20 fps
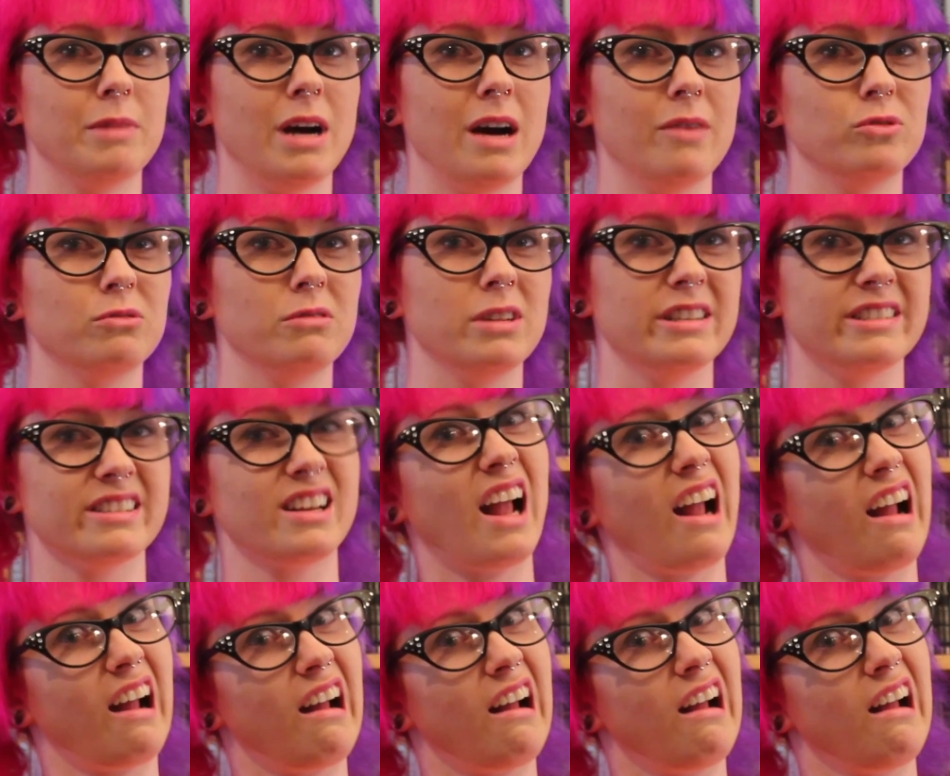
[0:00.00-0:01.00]
Marvel is
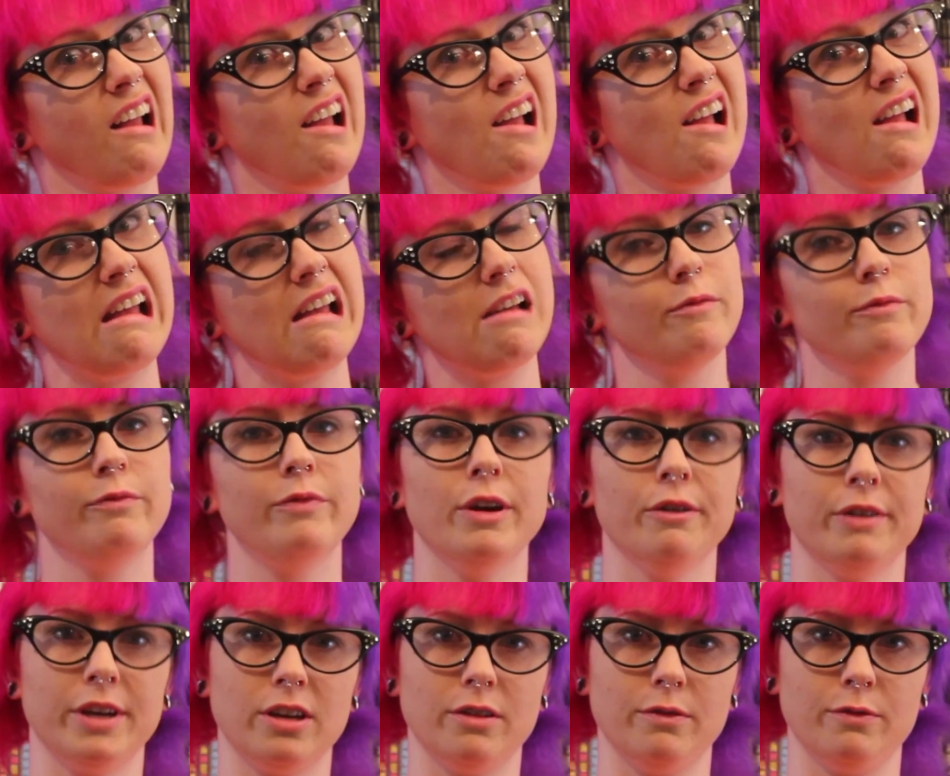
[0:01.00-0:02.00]

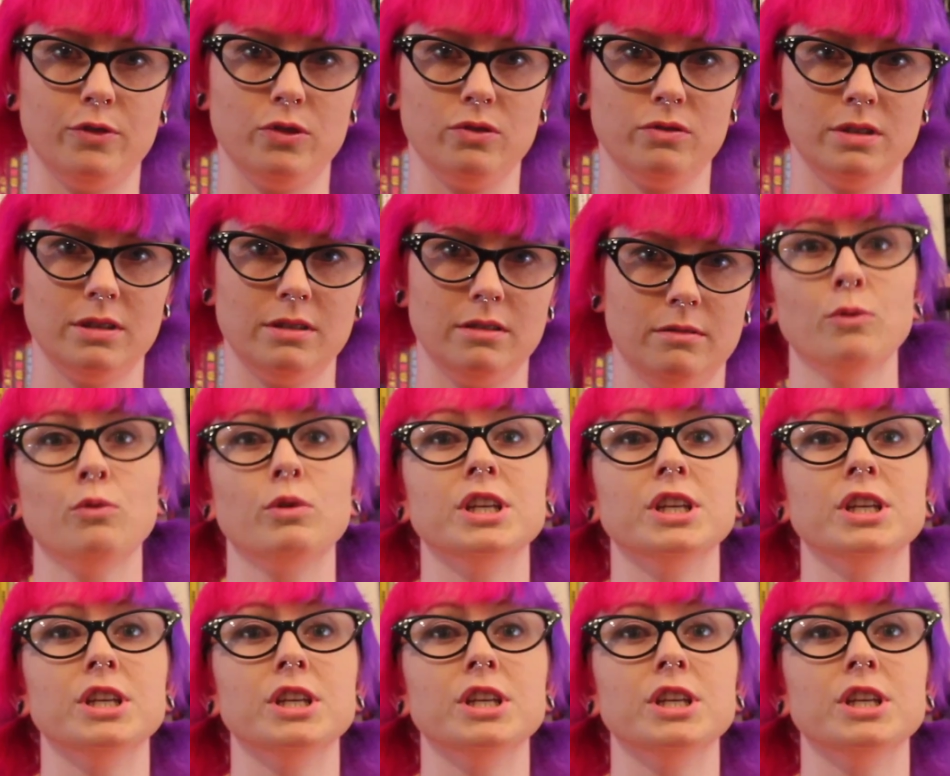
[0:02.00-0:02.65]
very confused.